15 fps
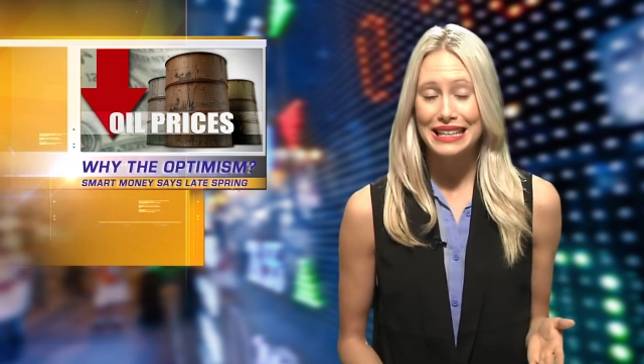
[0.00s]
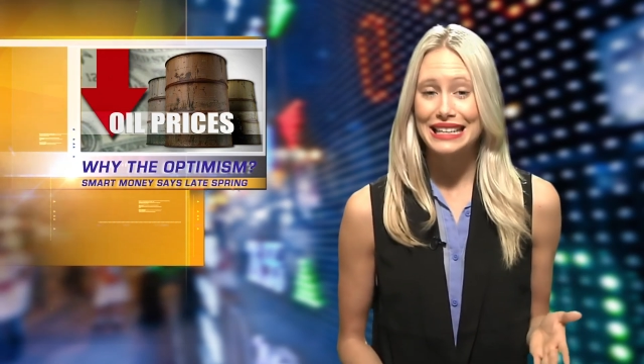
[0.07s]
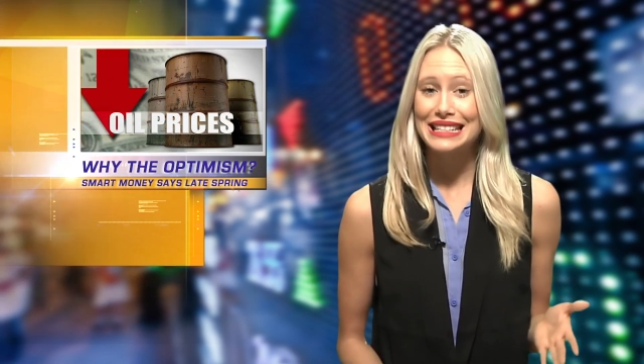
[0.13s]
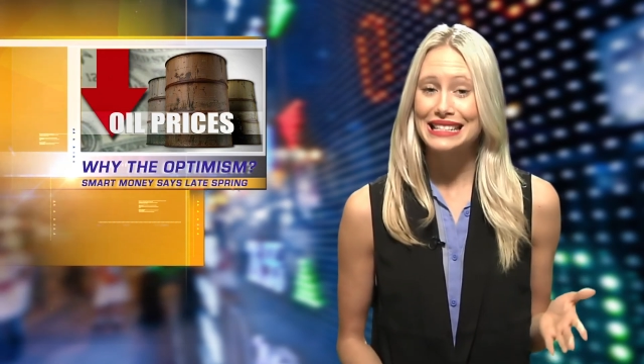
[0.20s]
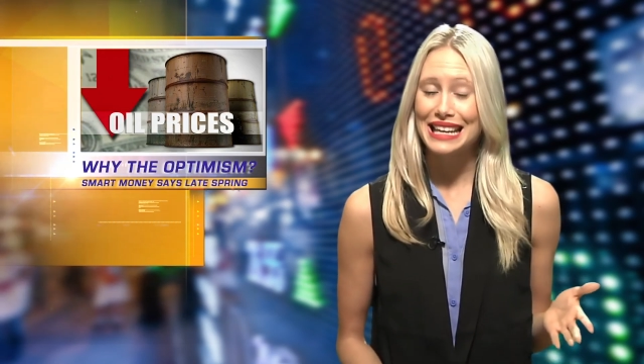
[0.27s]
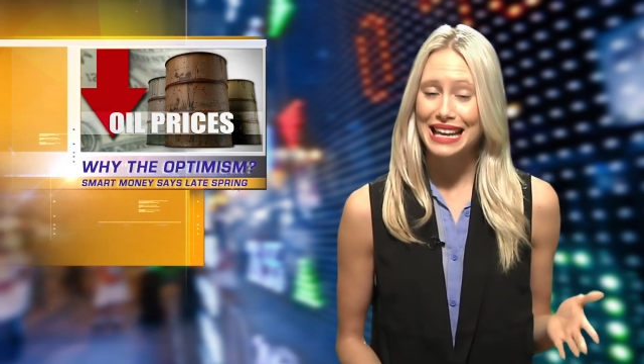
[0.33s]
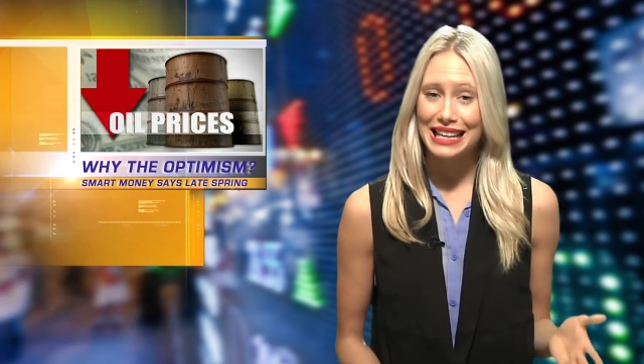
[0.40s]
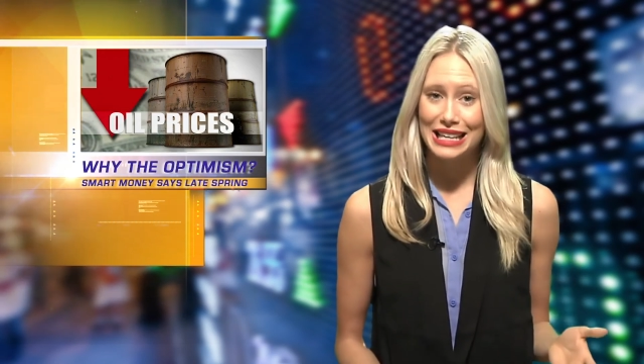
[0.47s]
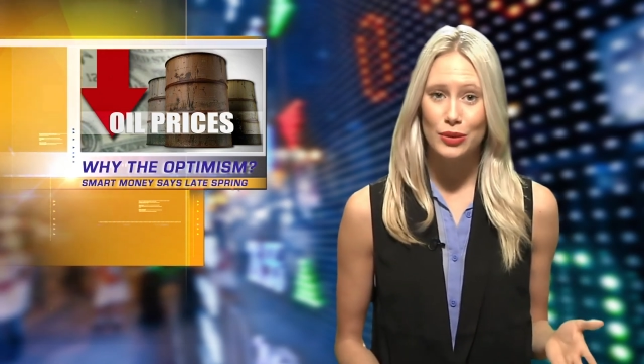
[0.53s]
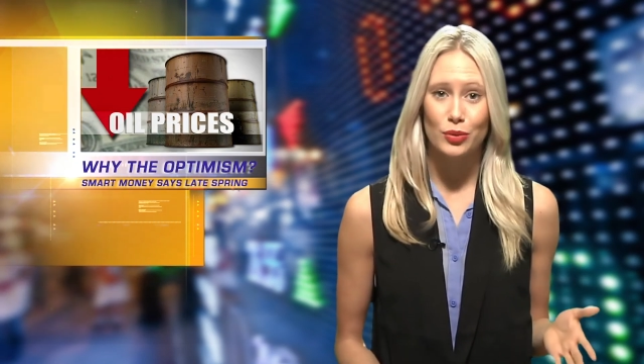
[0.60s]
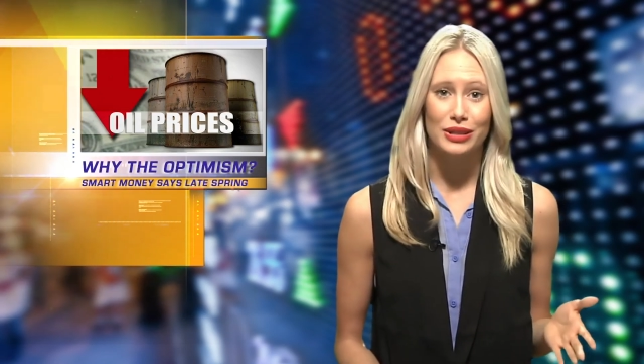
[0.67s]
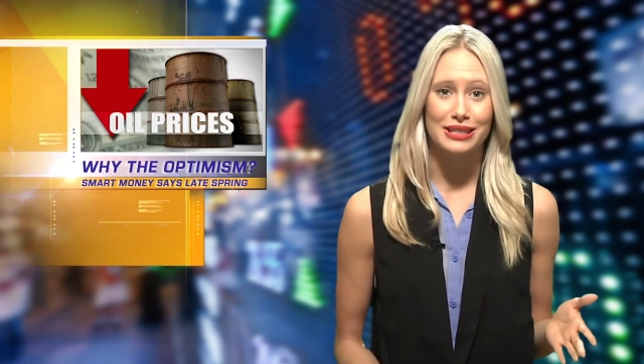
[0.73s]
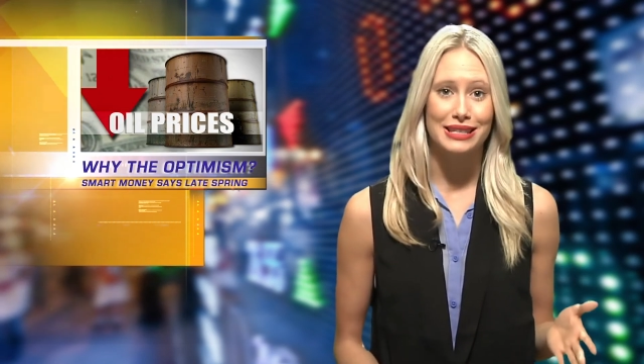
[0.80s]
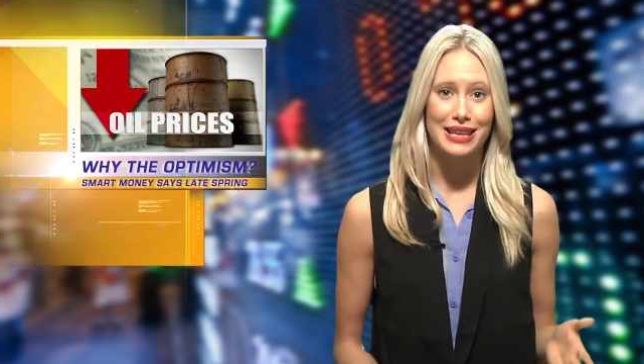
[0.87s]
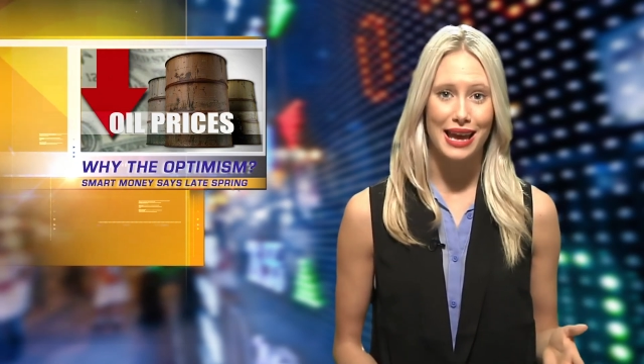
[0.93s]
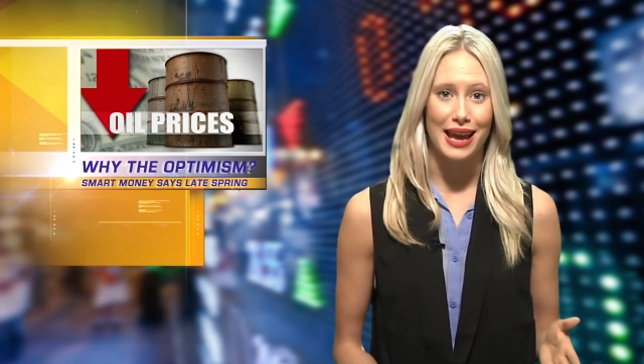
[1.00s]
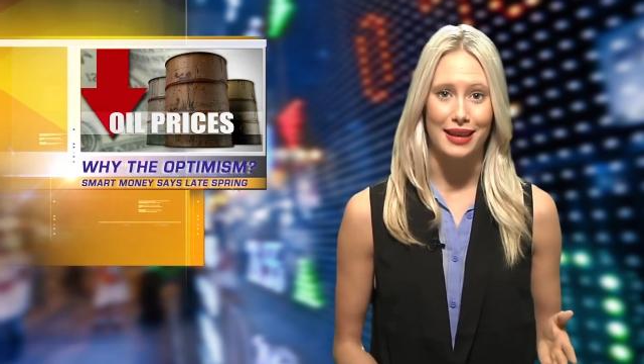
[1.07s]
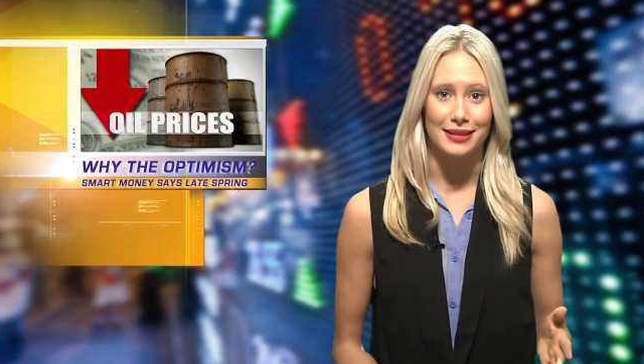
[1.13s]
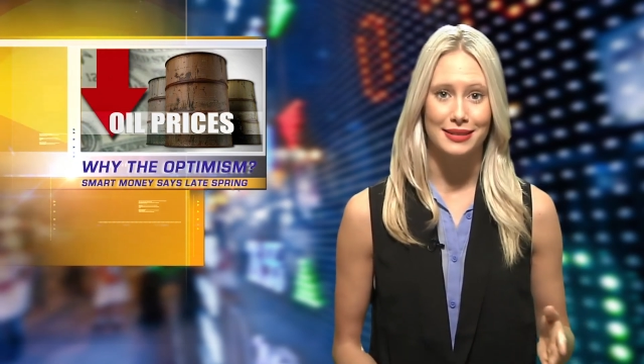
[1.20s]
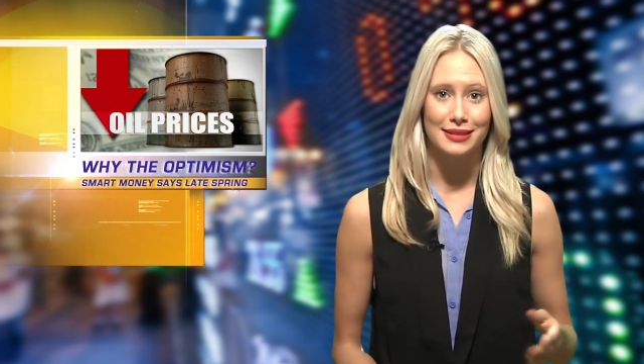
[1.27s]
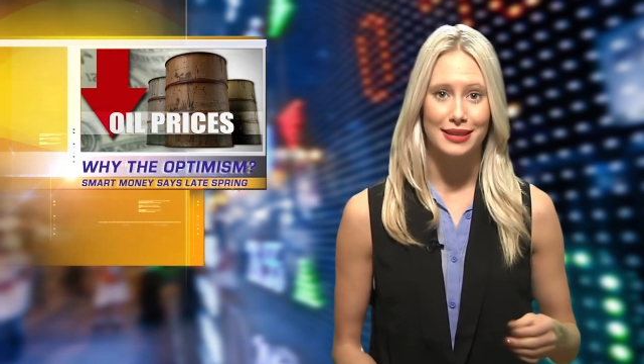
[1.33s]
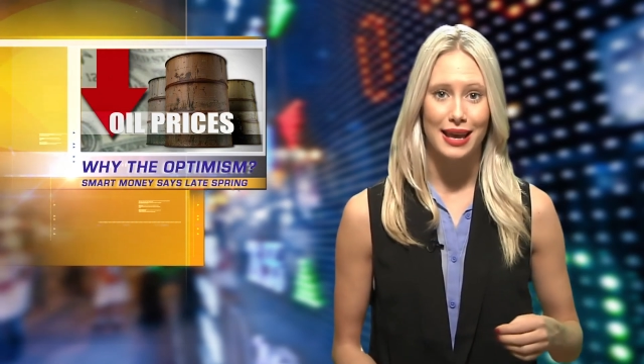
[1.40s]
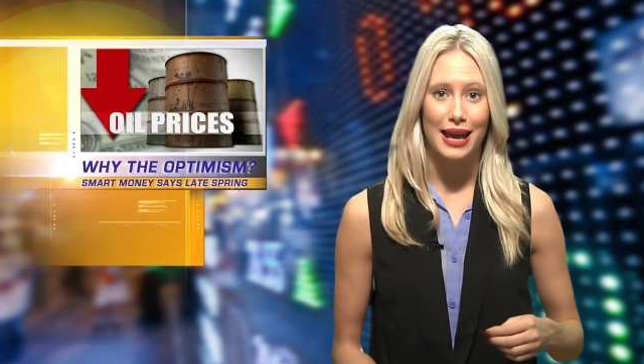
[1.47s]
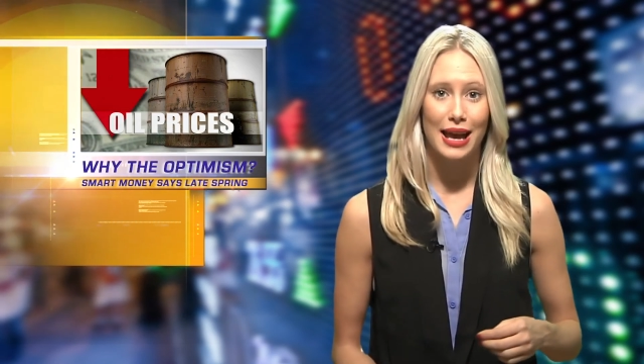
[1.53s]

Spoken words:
is anyone's guess.